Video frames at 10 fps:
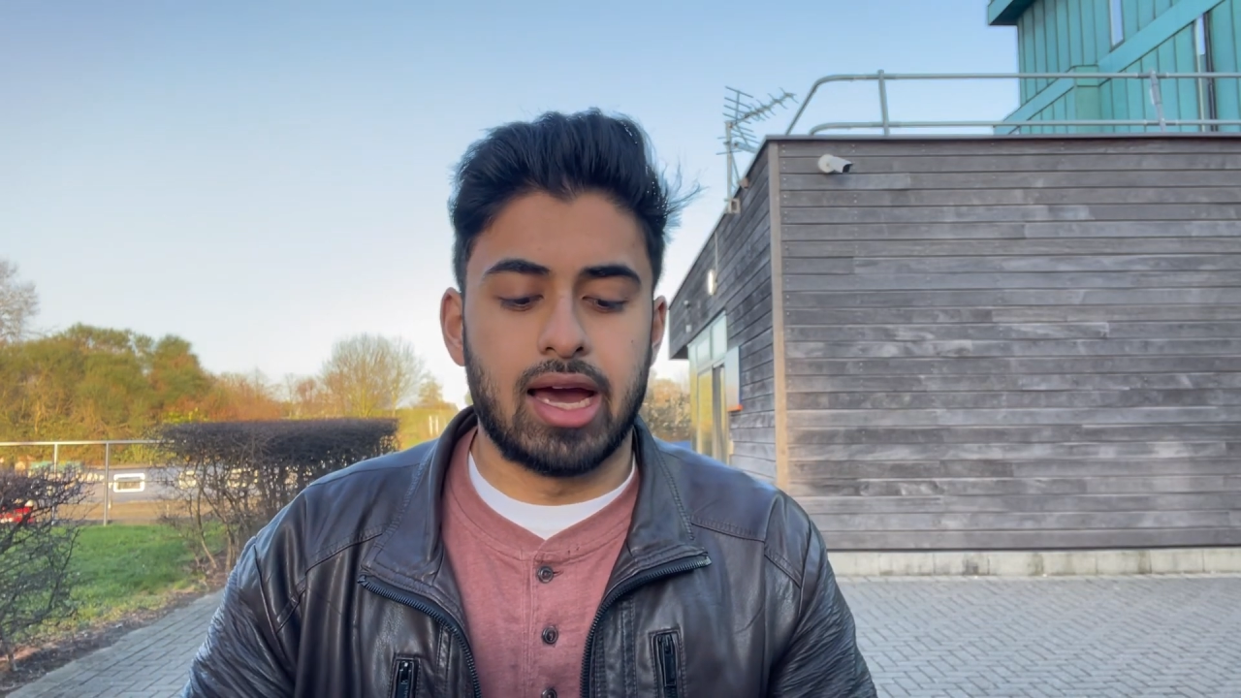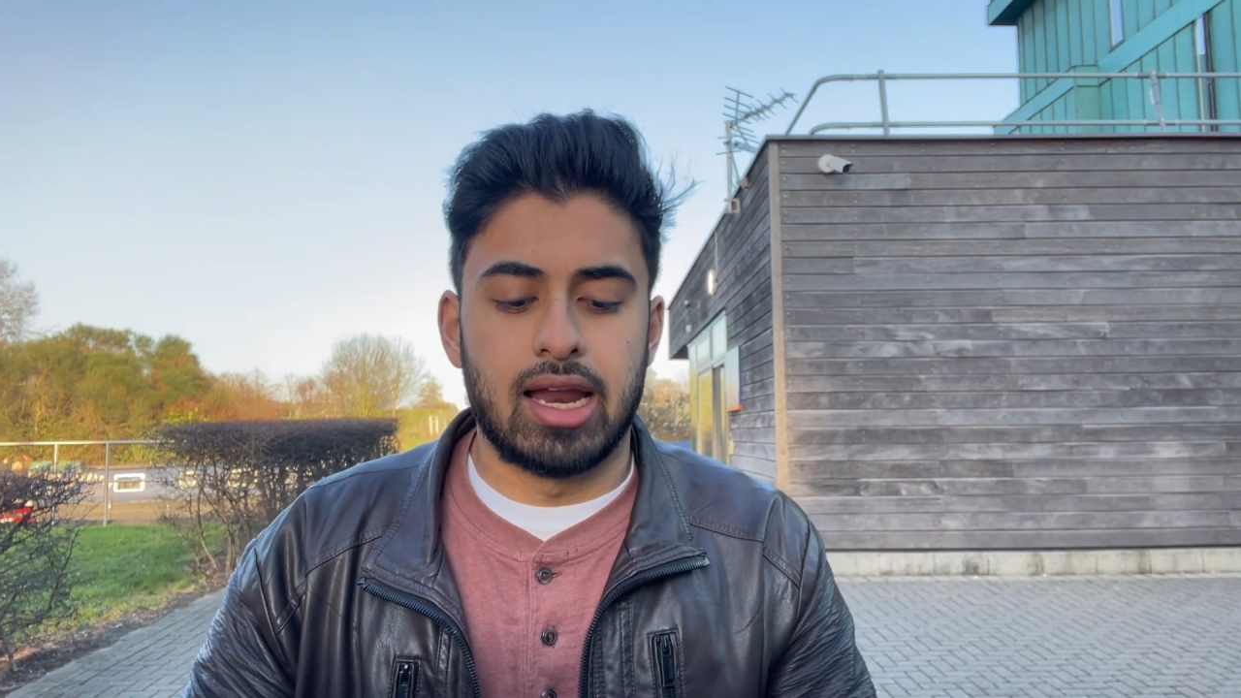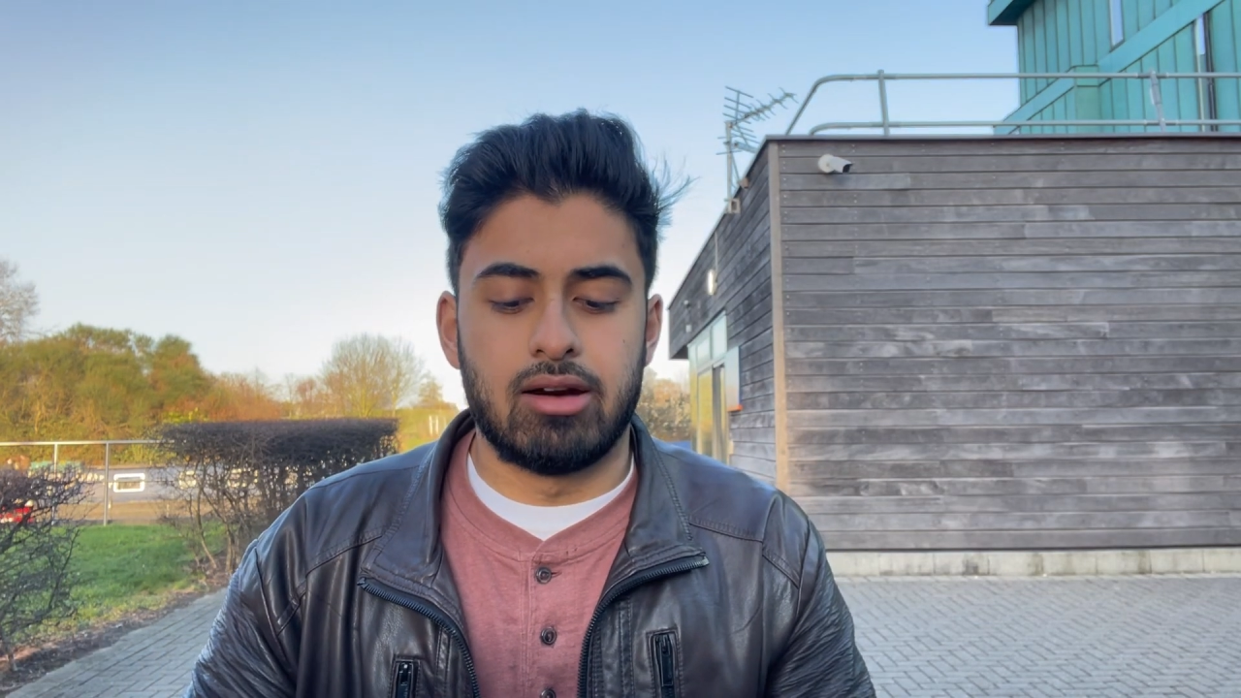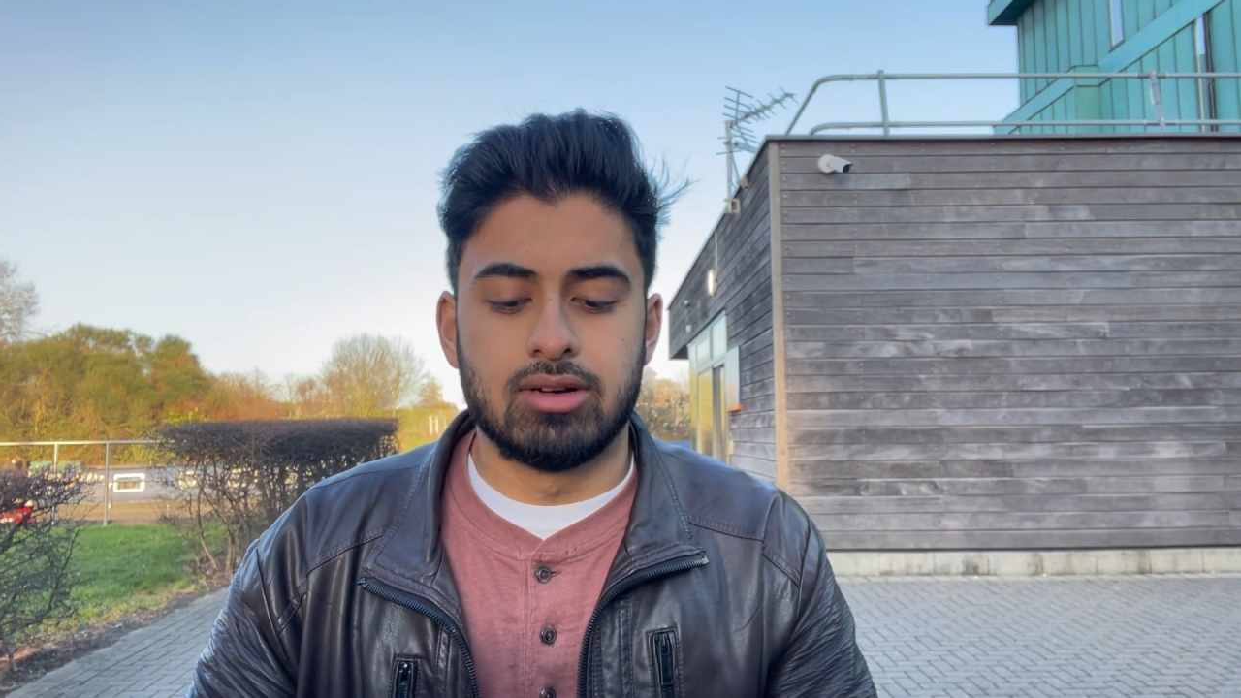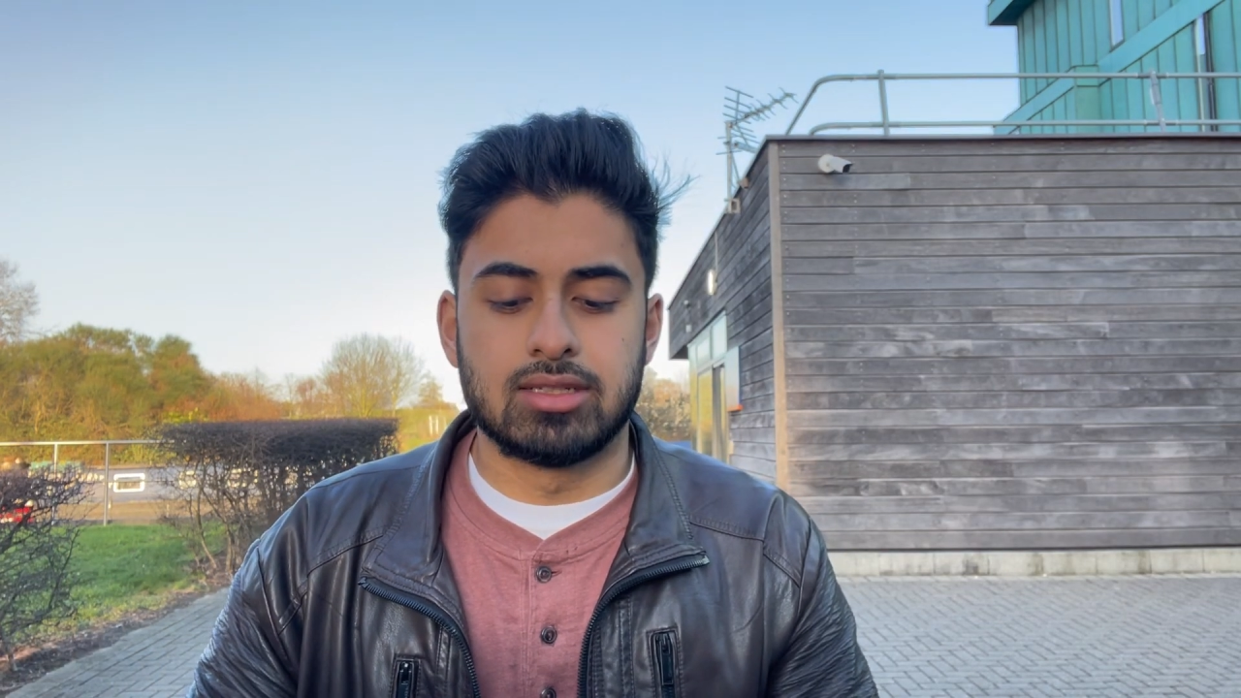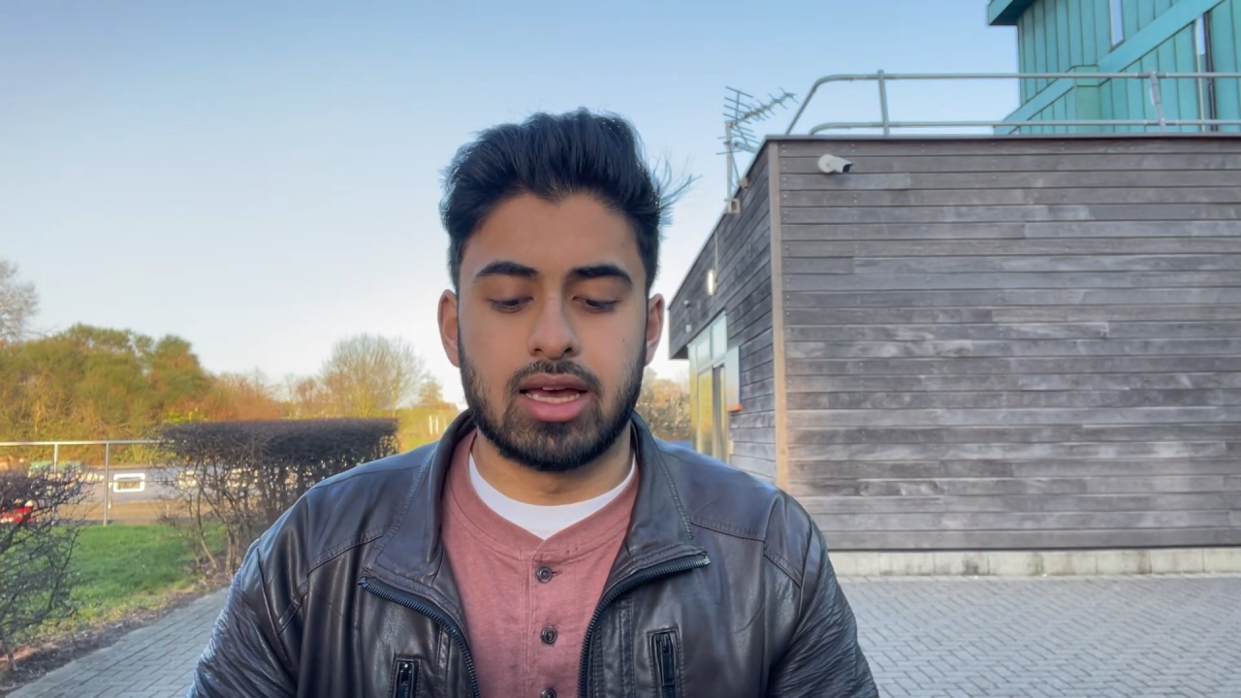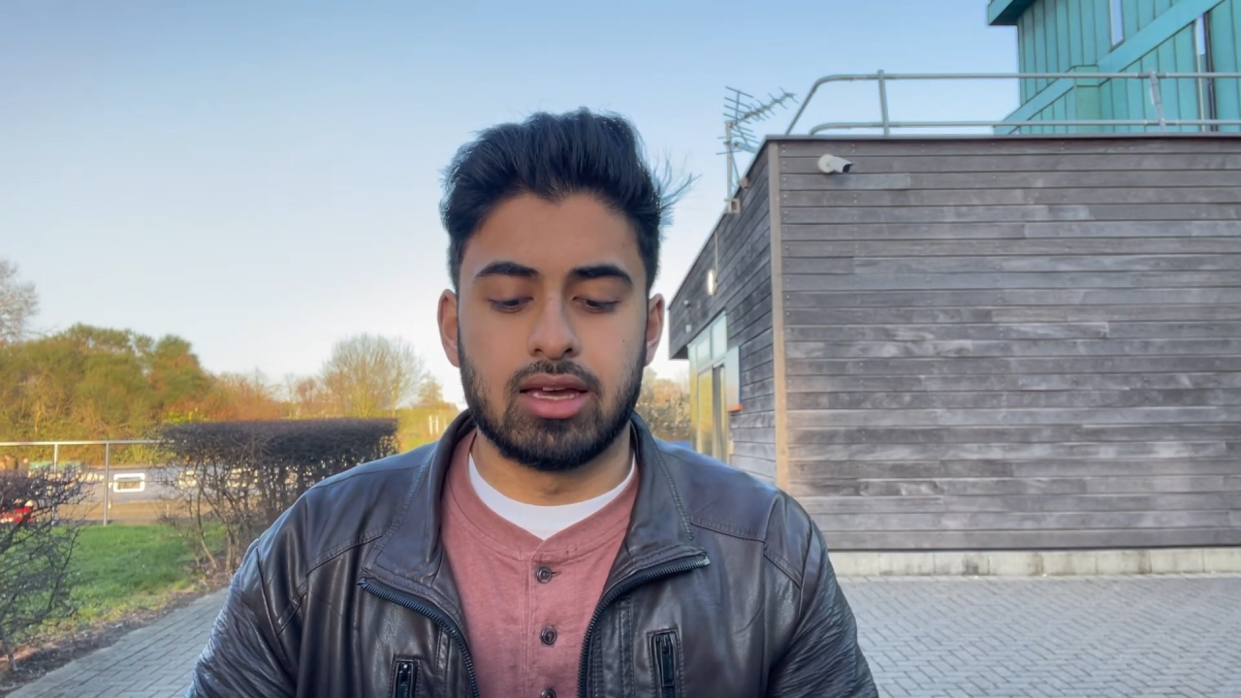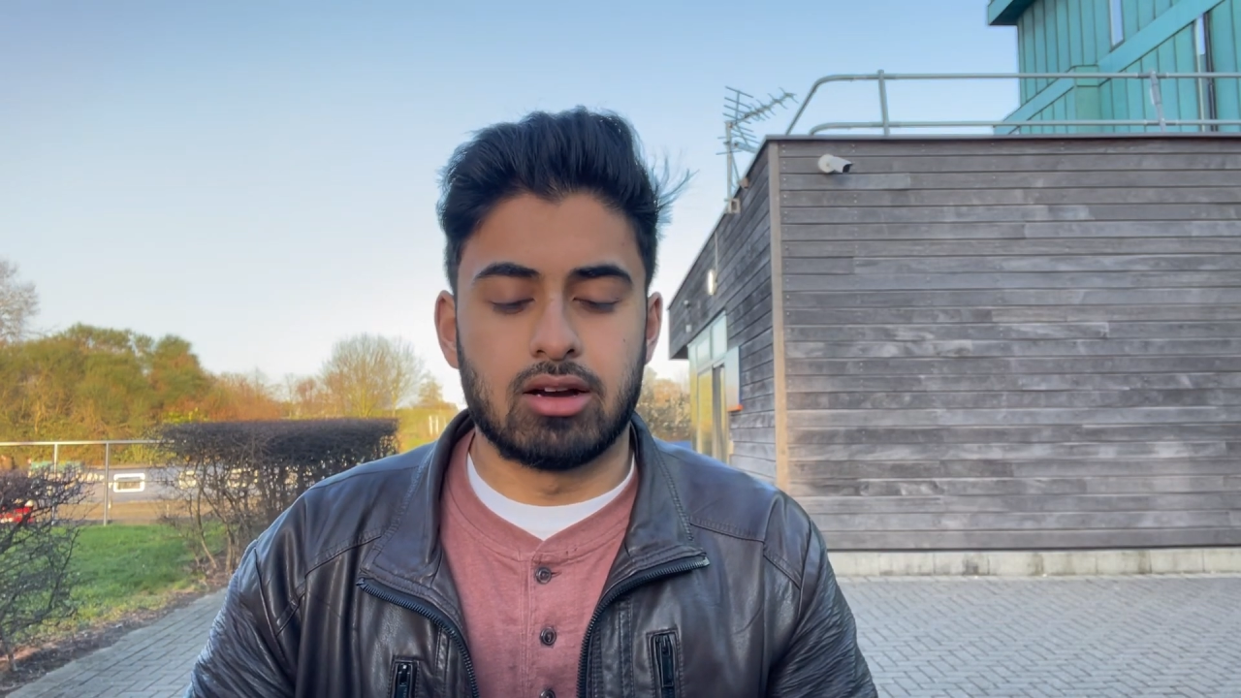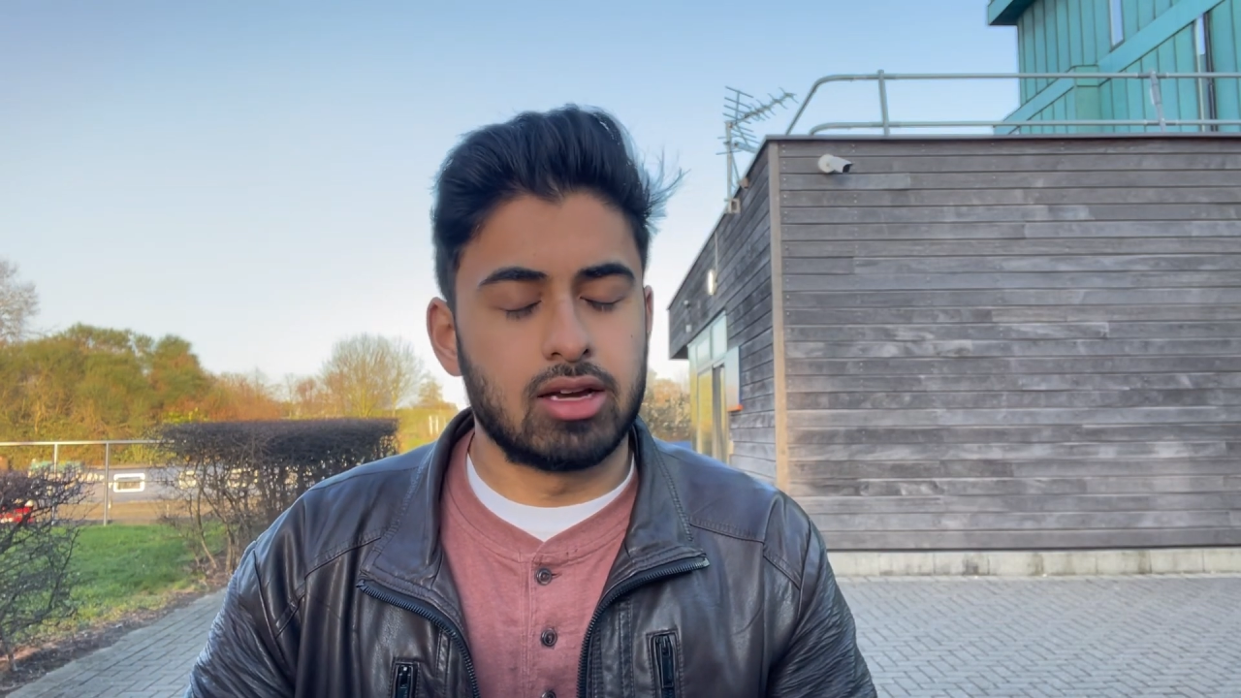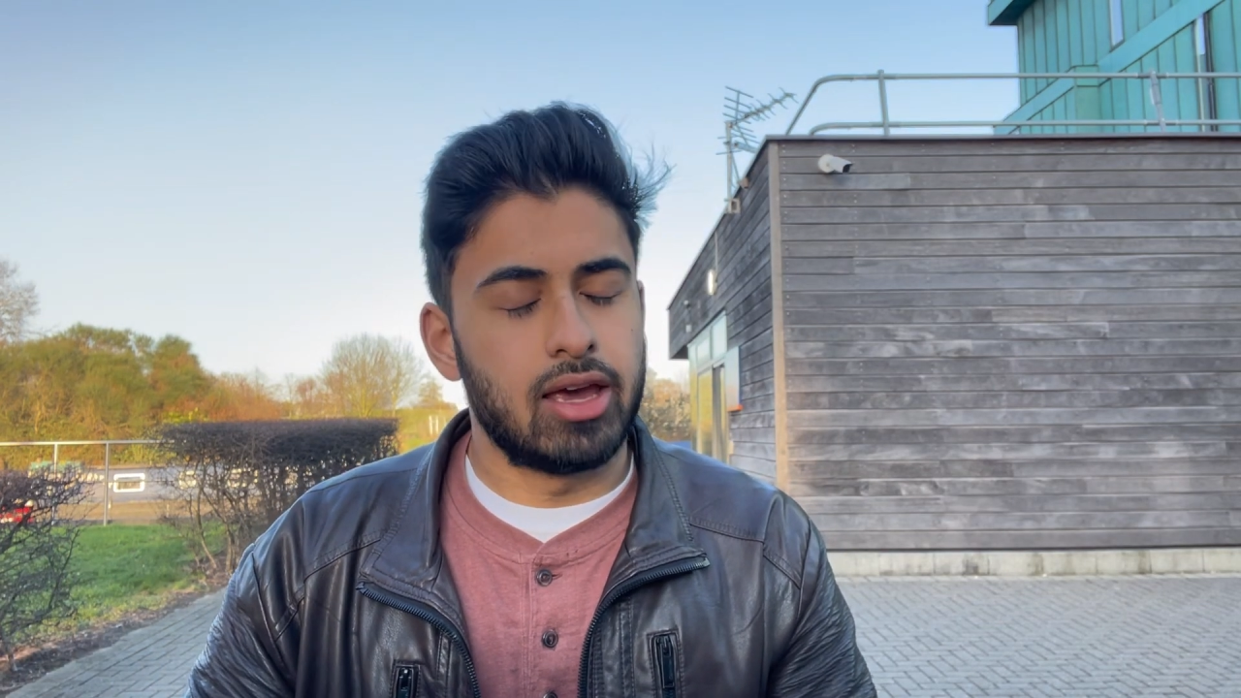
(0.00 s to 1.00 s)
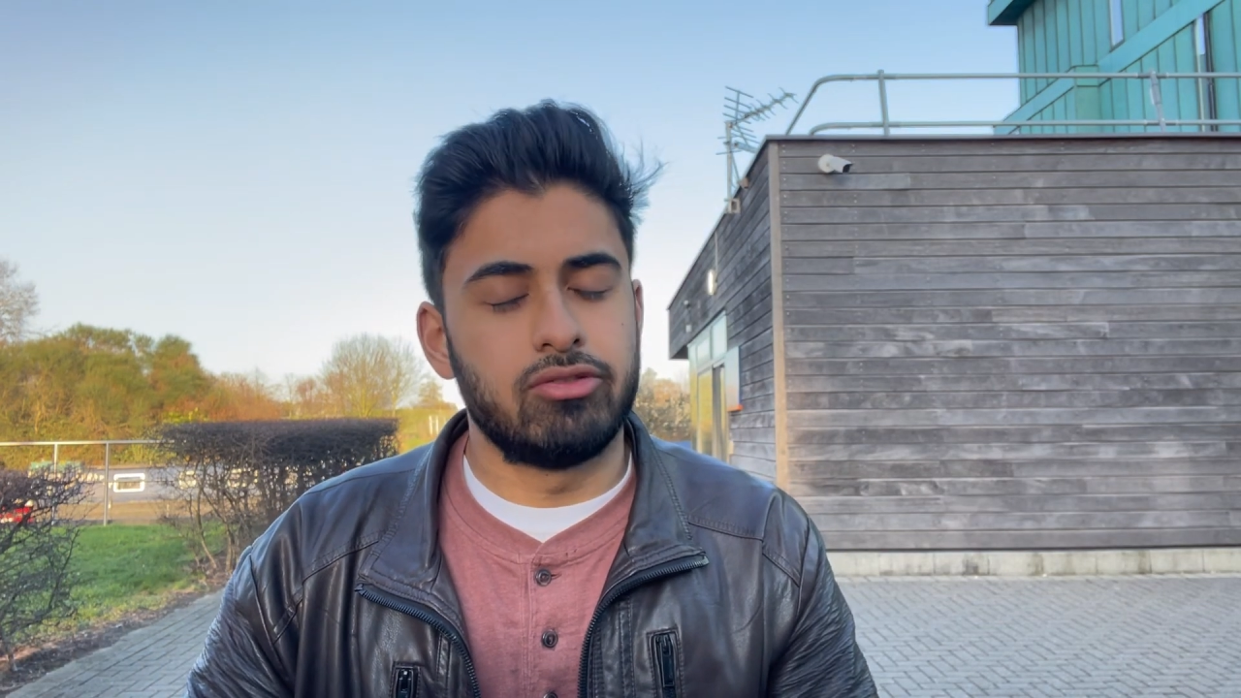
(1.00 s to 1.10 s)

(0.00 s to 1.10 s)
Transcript: And I was like, okay,